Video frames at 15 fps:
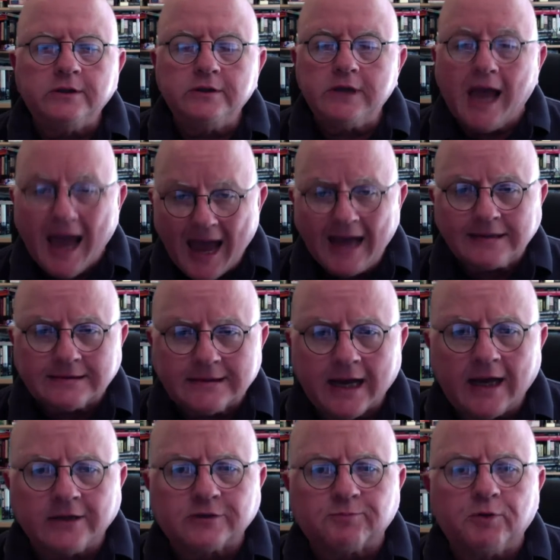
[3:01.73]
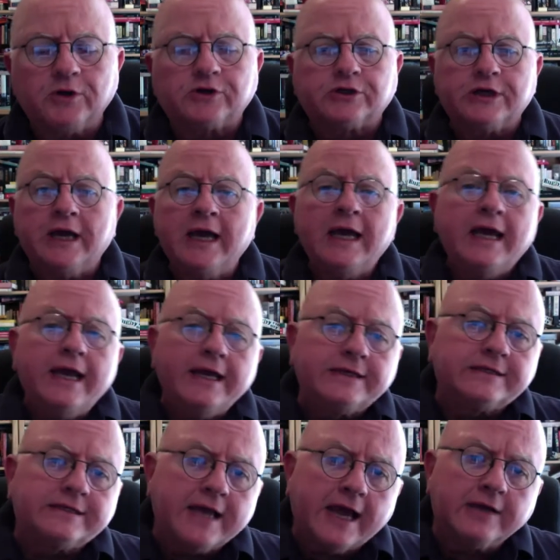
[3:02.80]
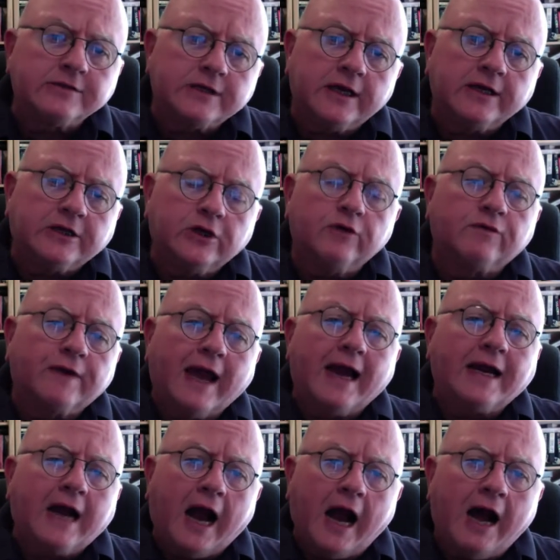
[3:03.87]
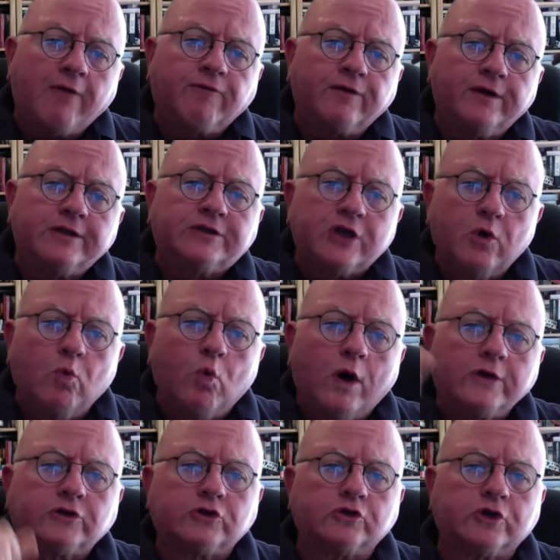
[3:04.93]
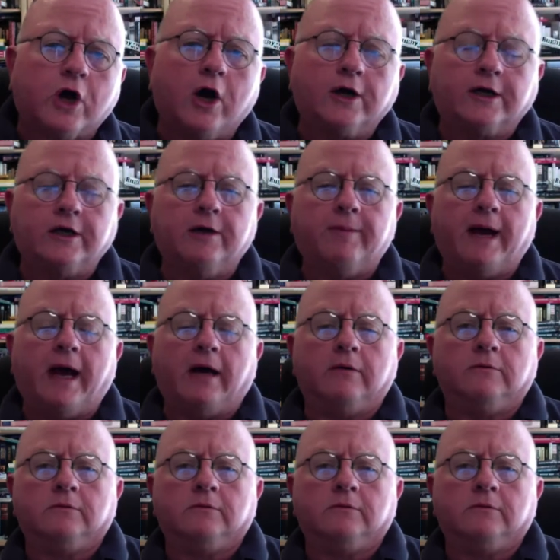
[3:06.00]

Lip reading: Yeah, it sounds pushy. It sounds like you've got confidence in what you're talking about.